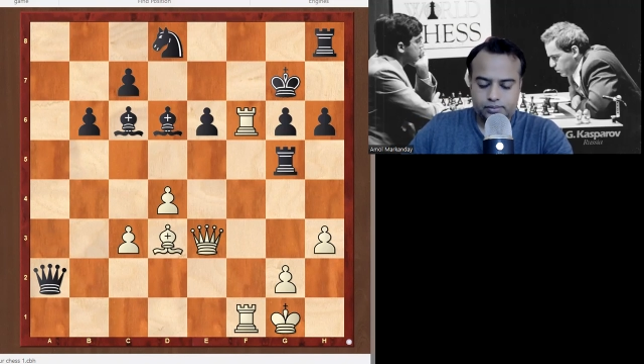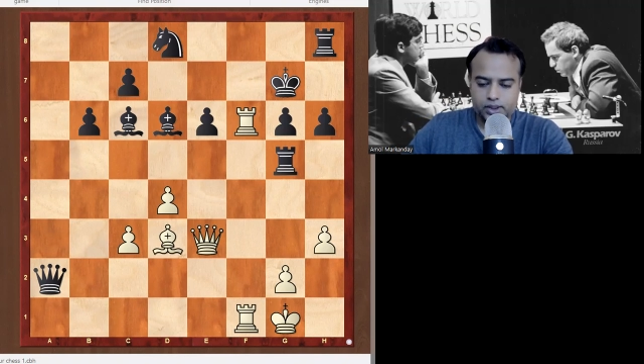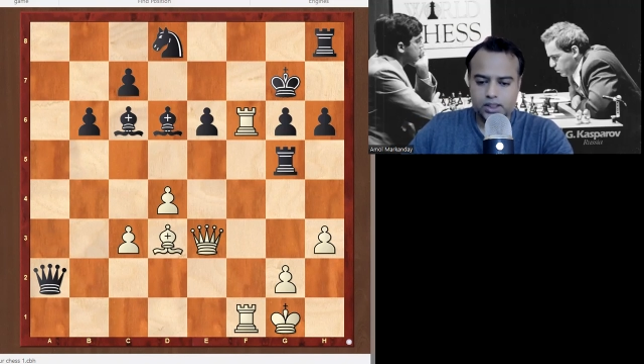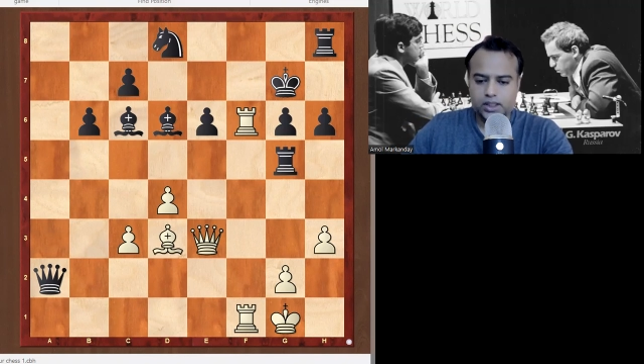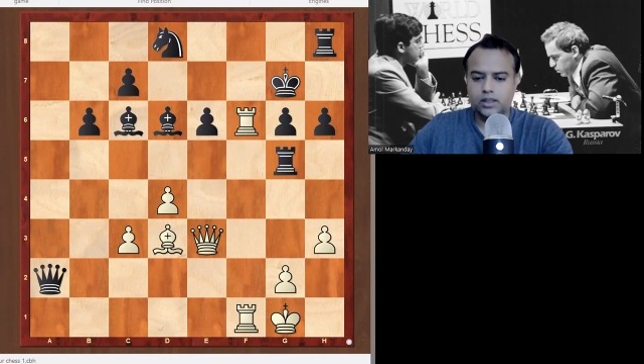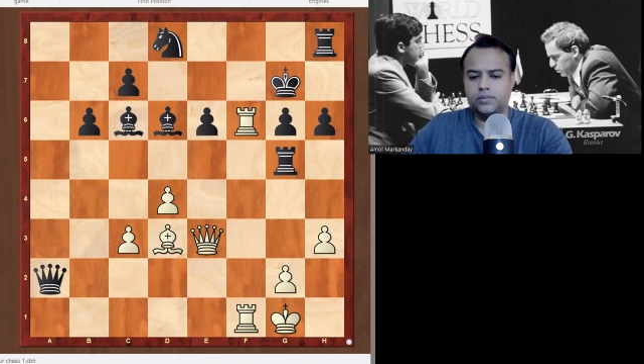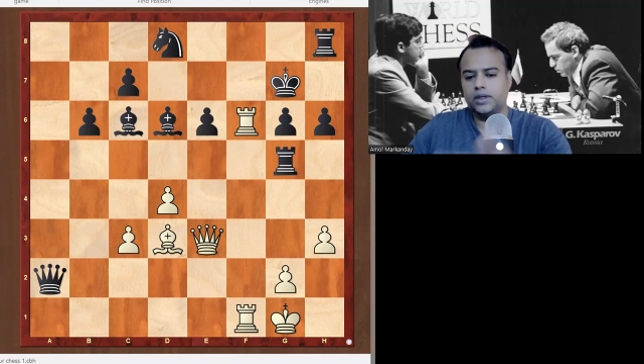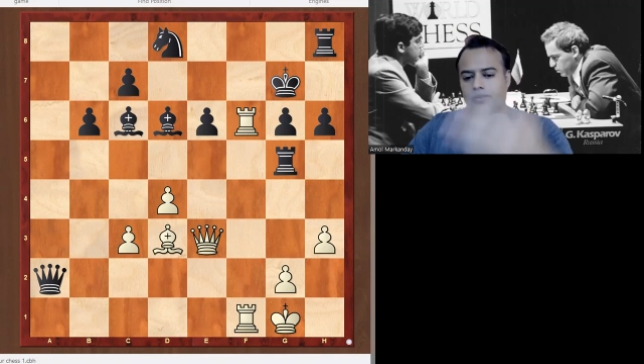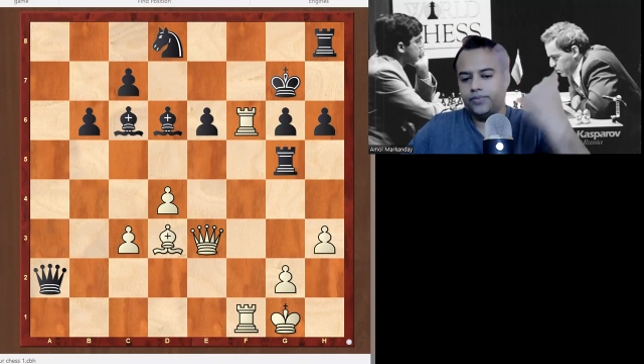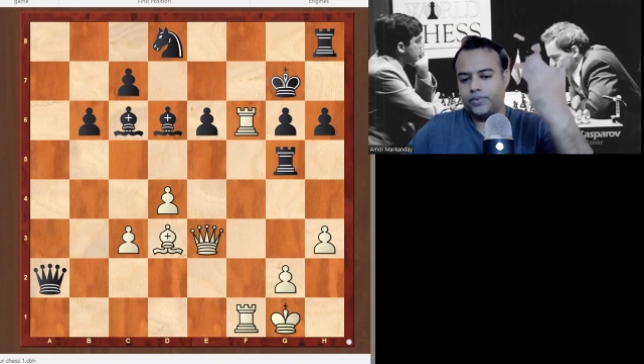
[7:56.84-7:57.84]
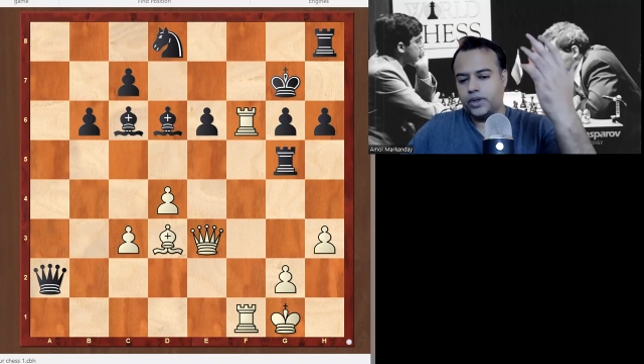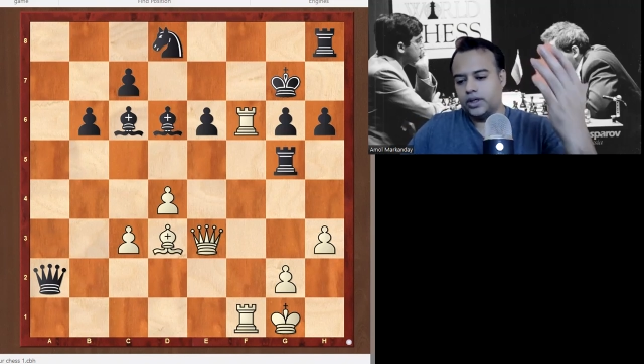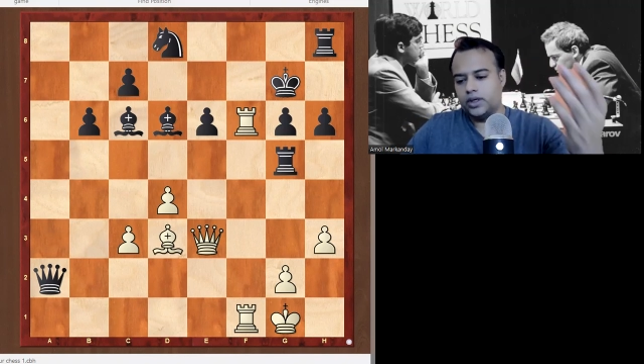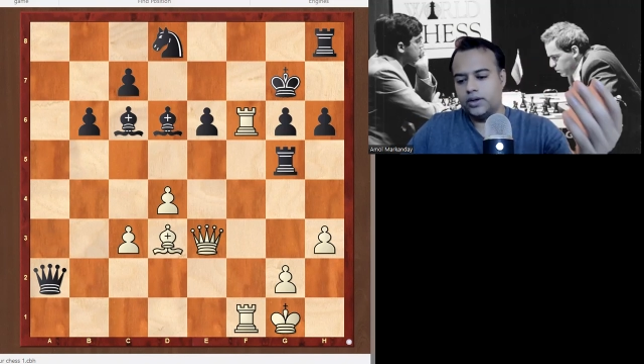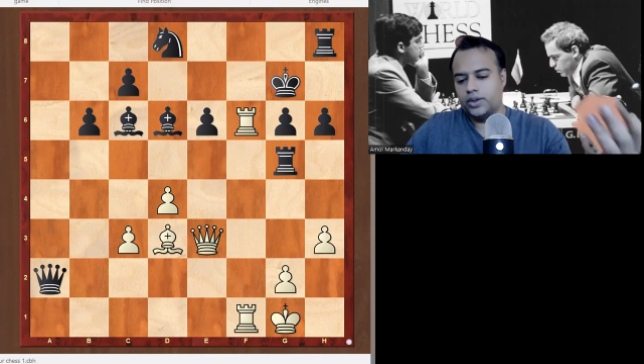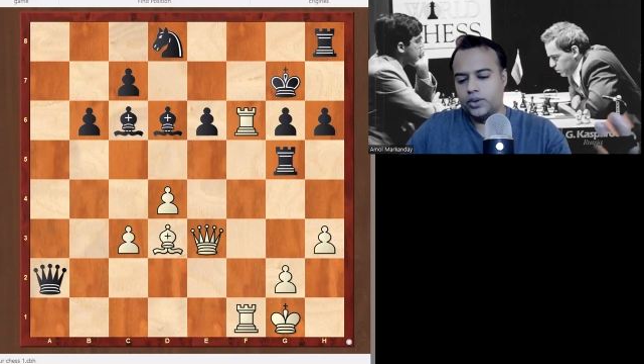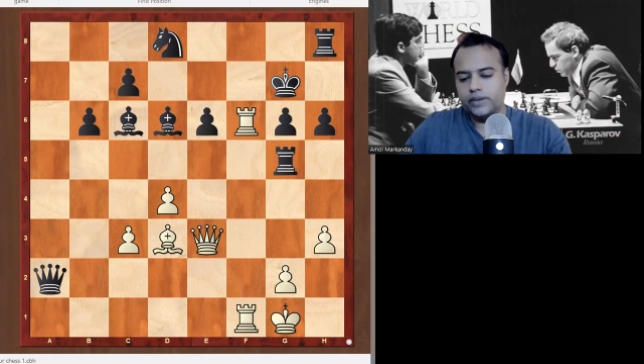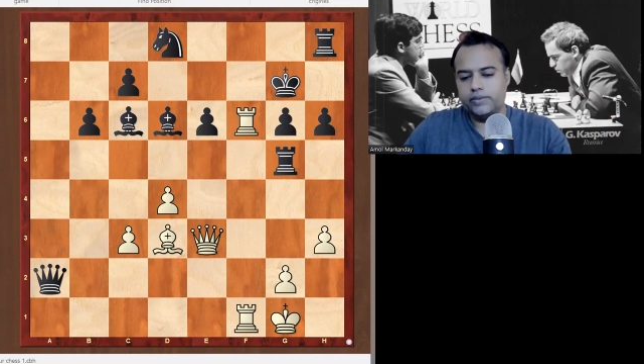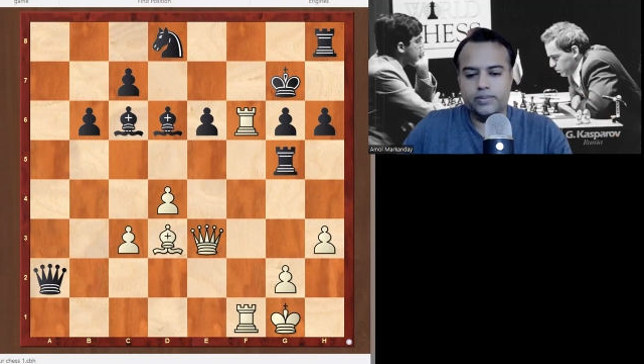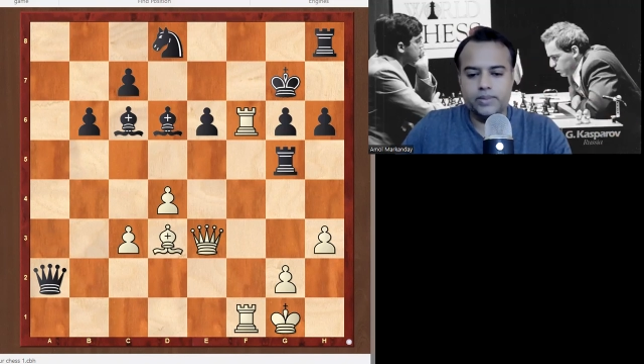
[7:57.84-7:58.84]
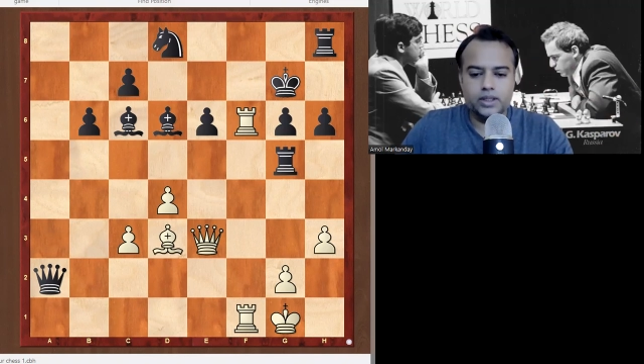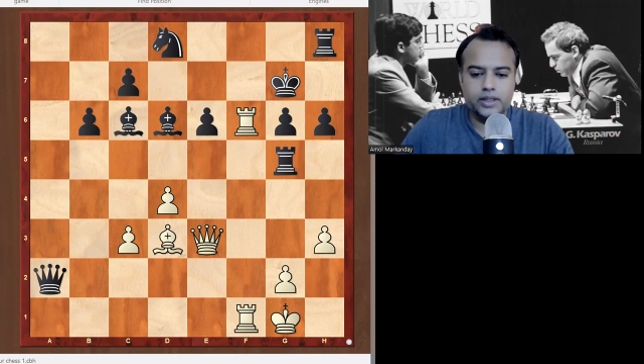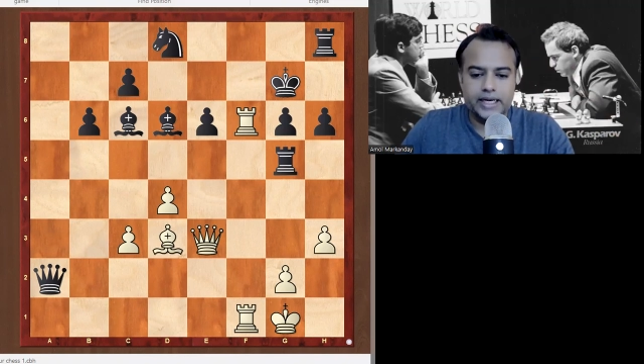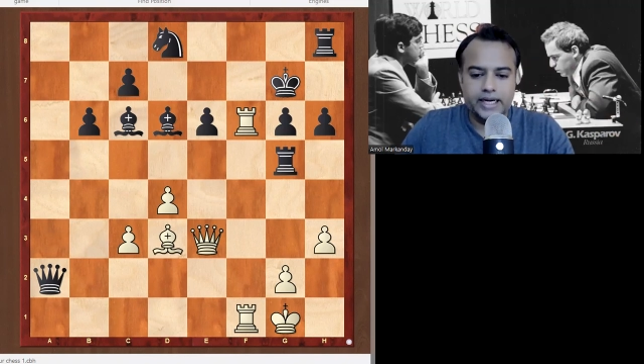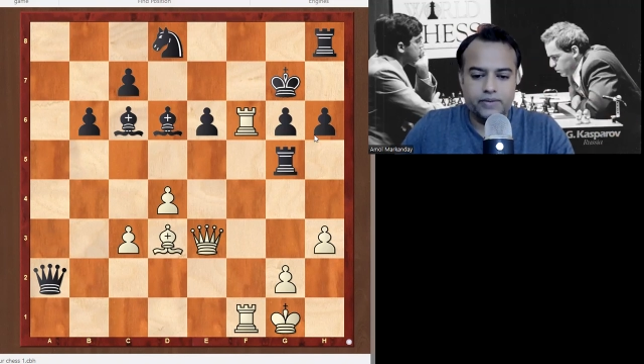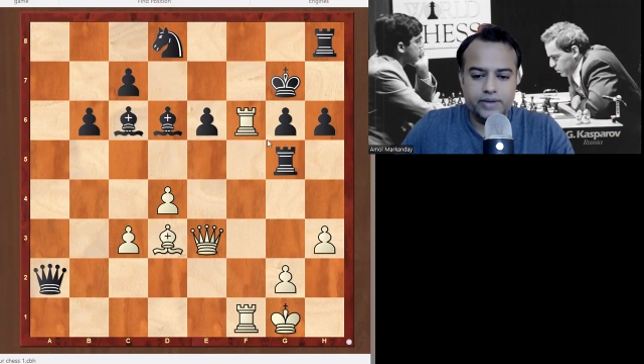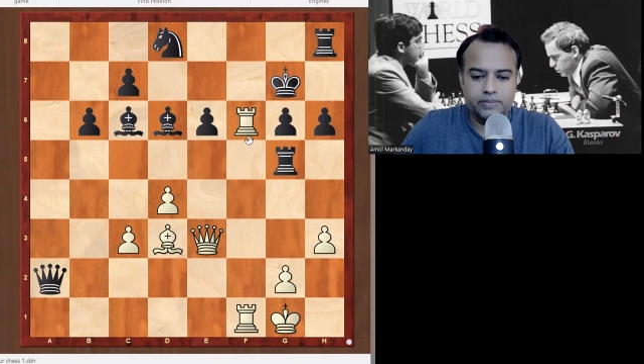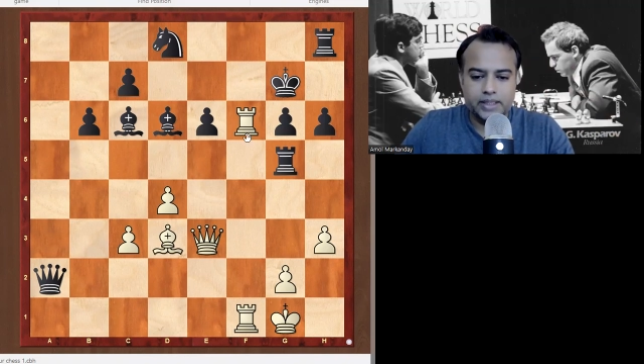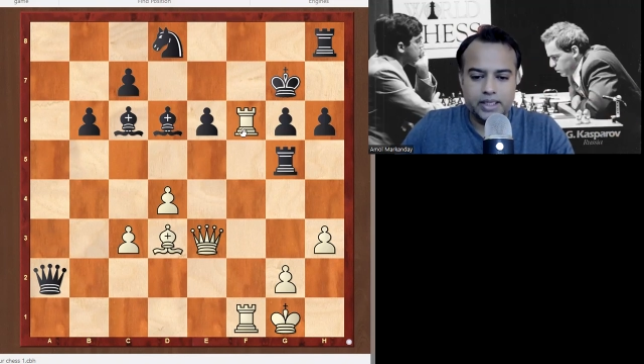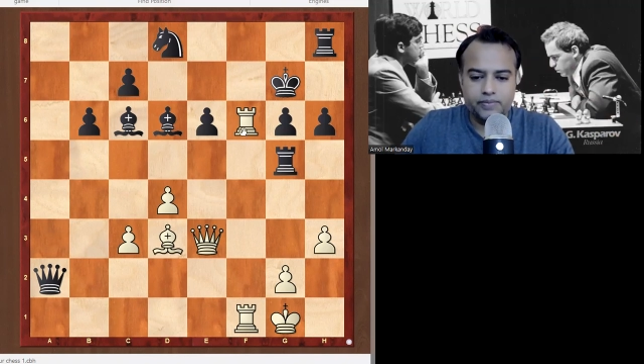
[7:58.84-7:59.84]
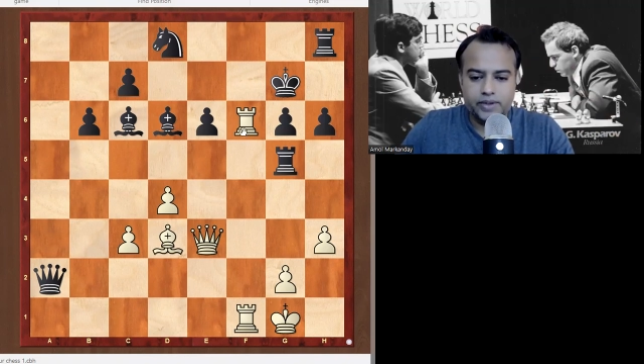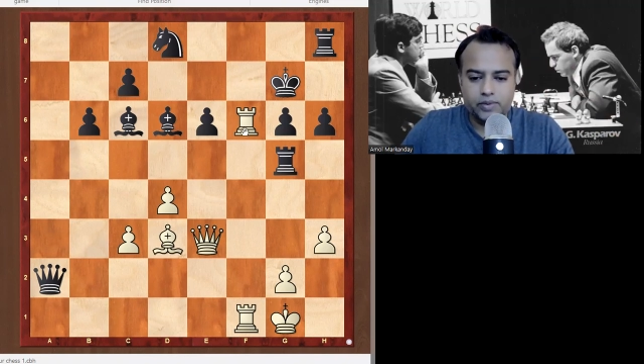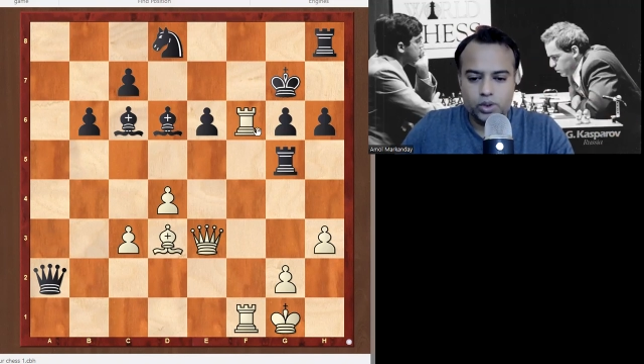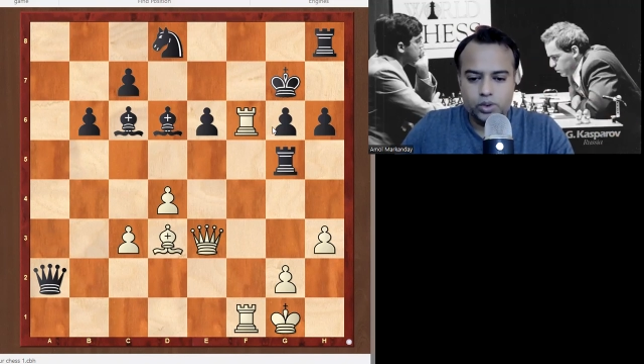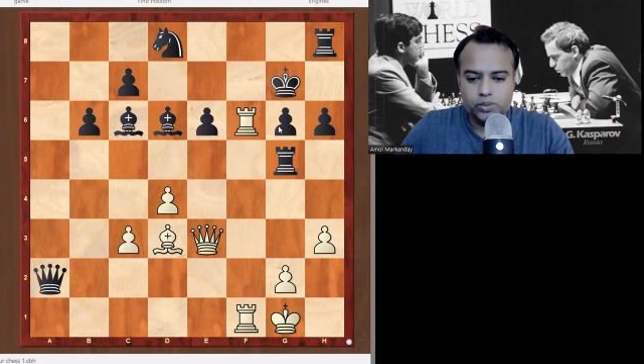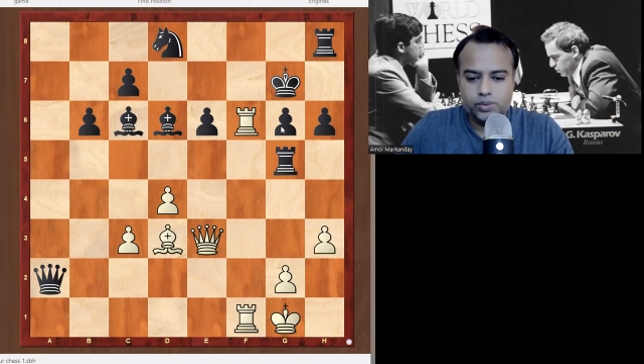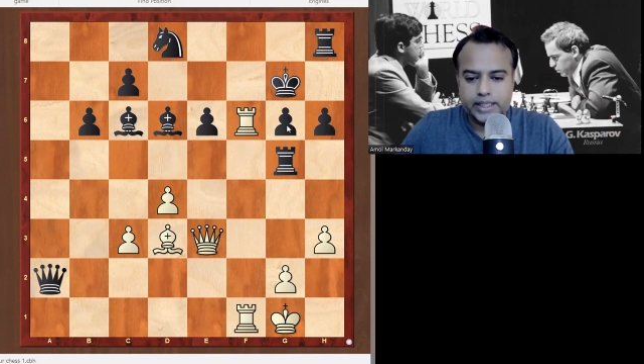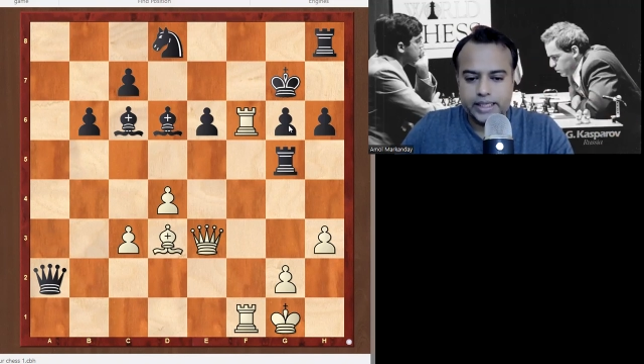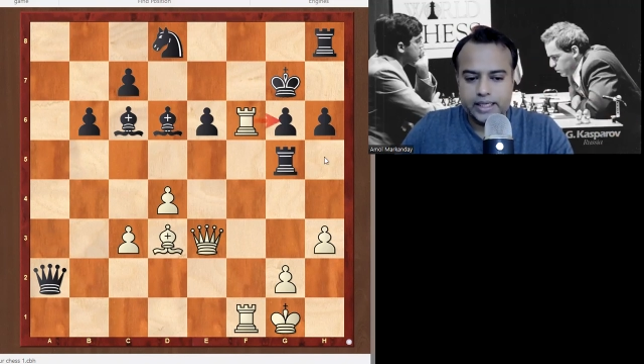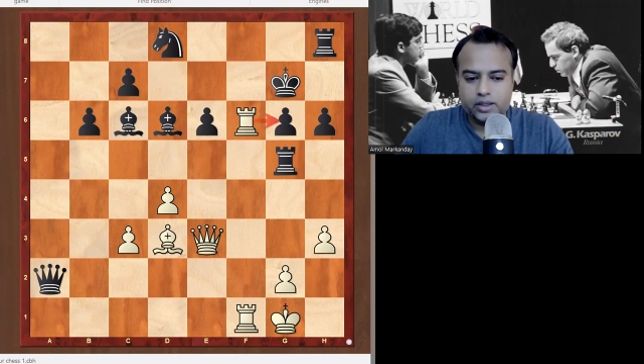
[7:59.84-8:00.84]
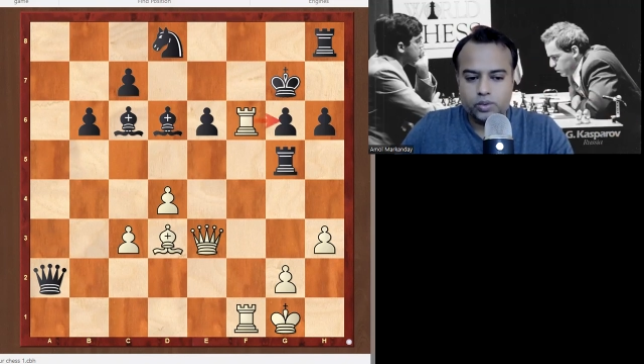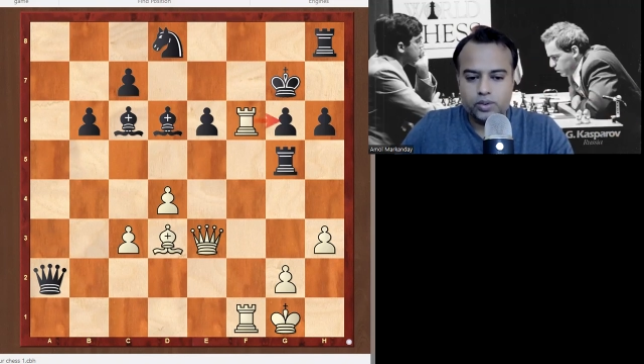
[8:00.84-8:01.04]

Now for to develop create a windmill, we want to take rook